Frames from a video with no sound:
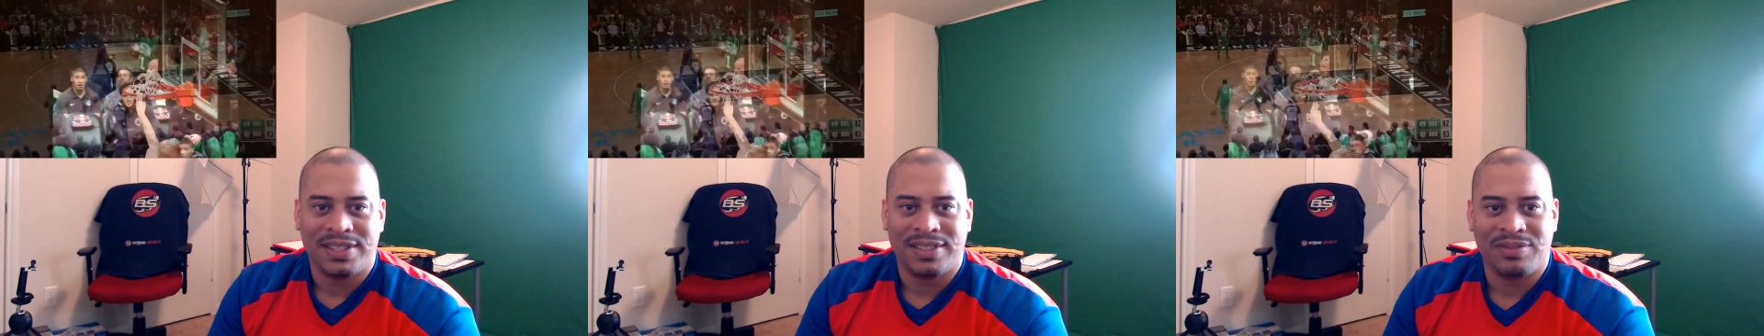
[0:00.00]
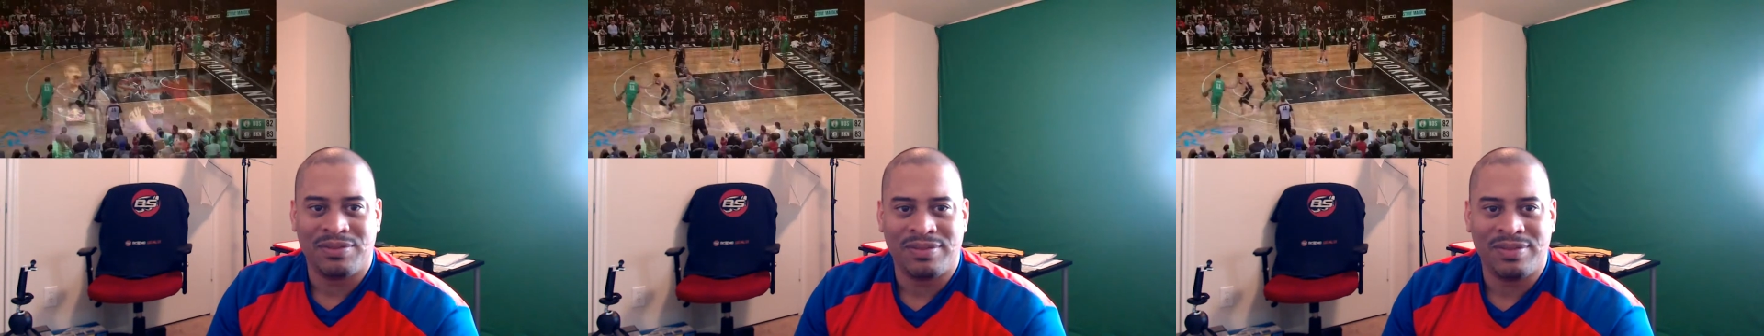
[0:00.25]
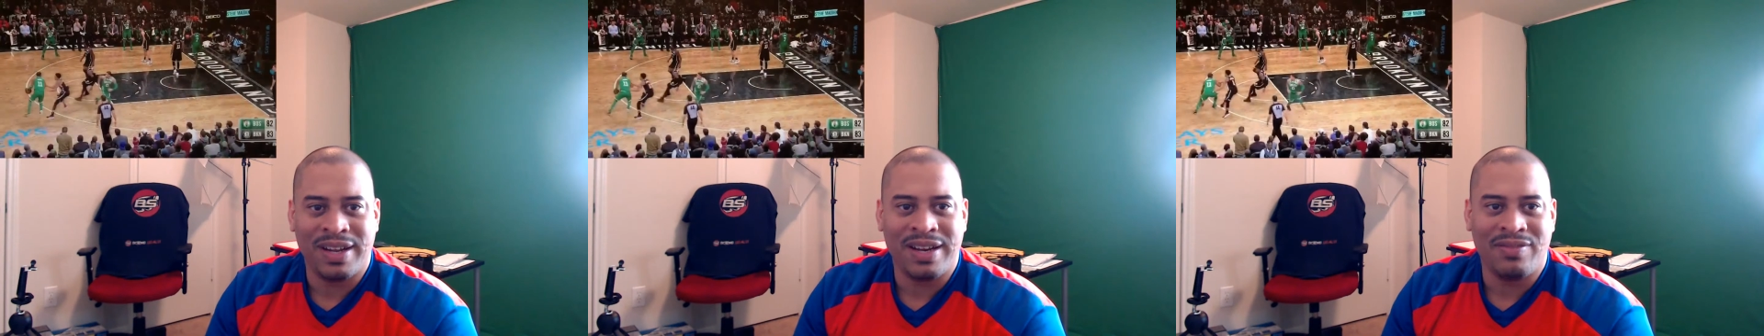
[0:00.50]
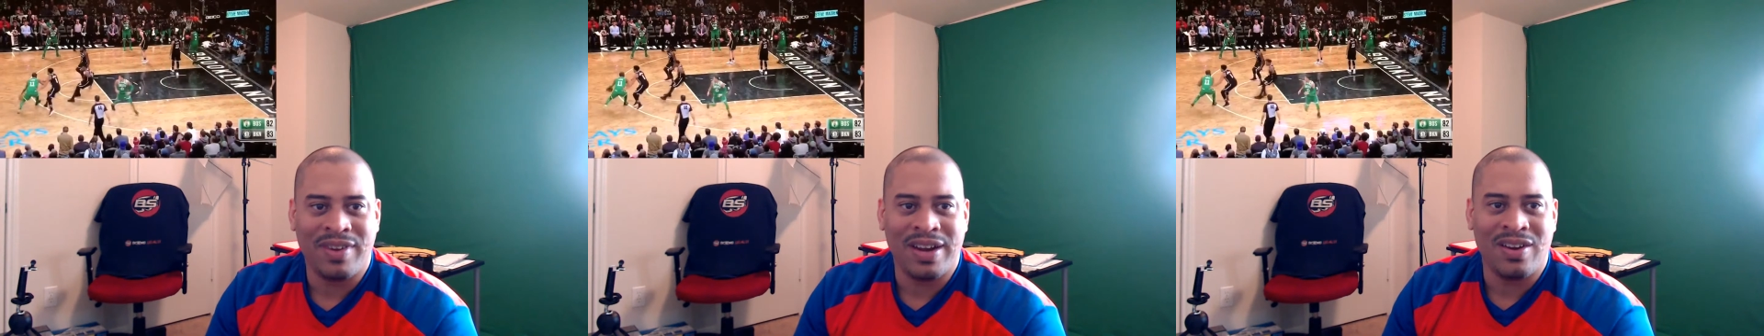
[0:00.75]
Right,
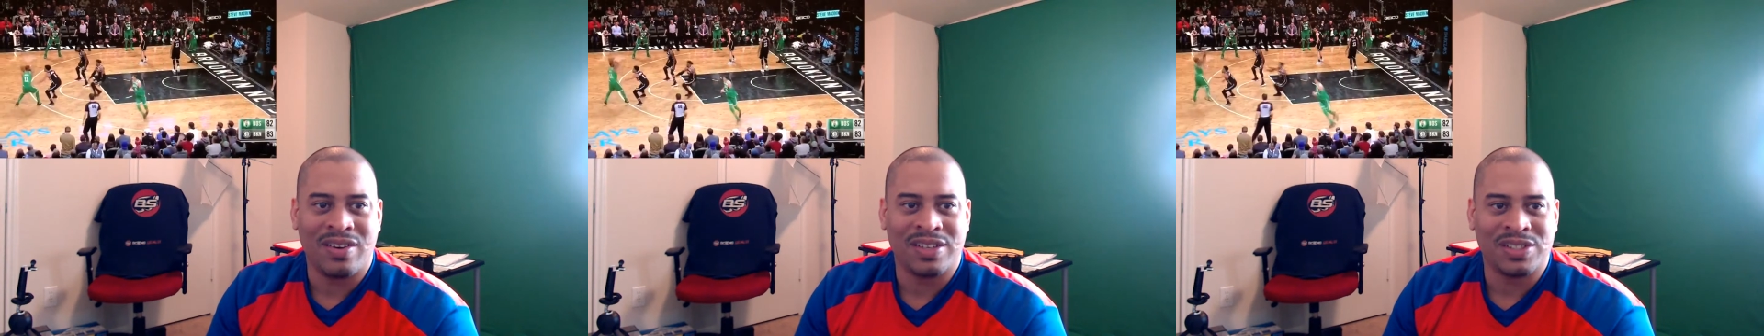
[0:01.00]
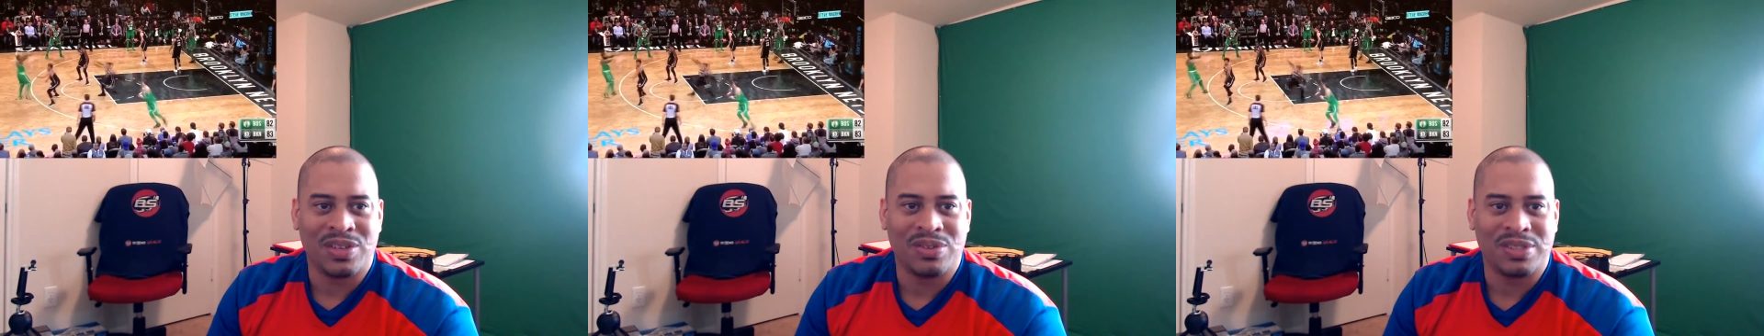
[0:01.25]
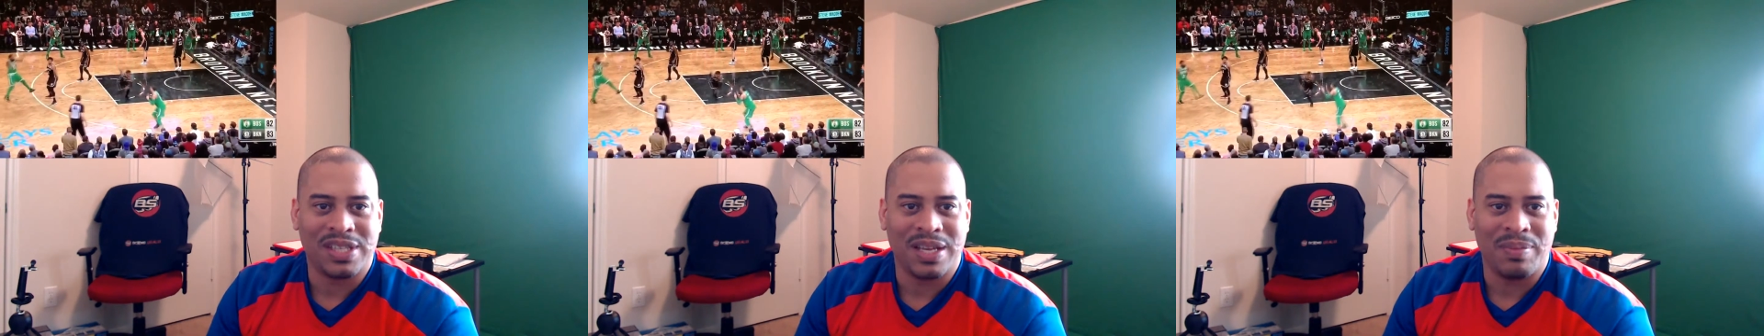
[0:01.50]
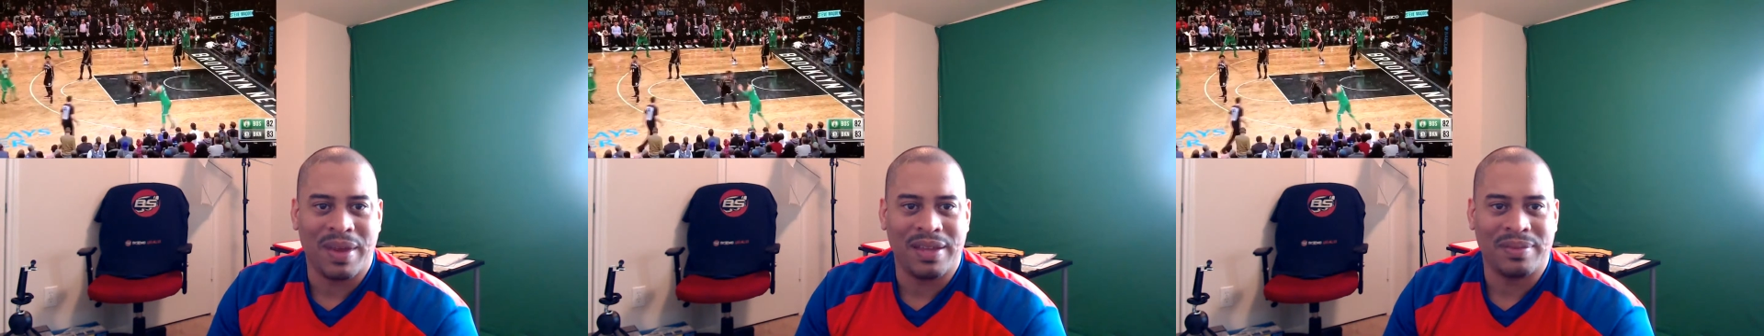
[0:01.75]
right on his own
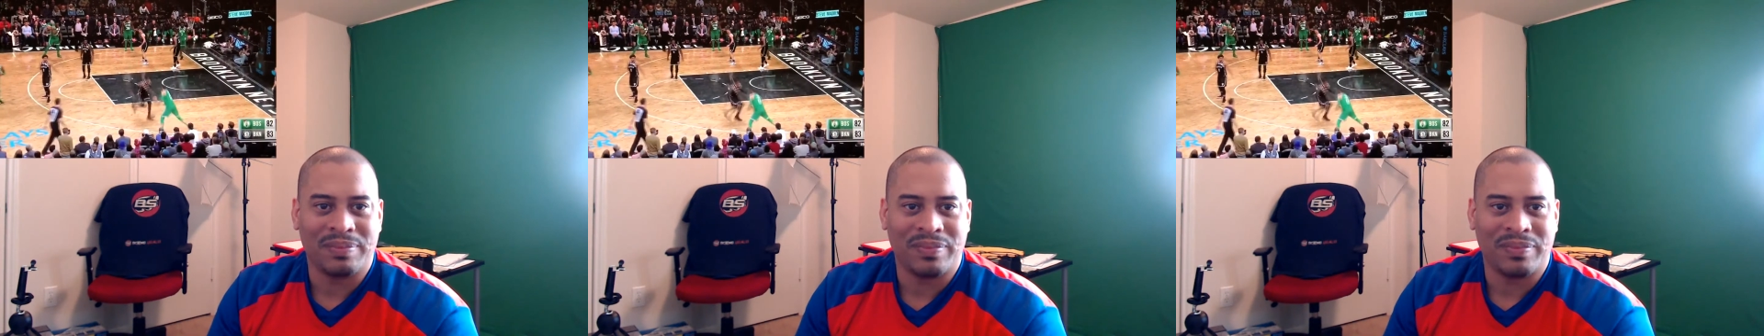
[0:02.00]
teammate.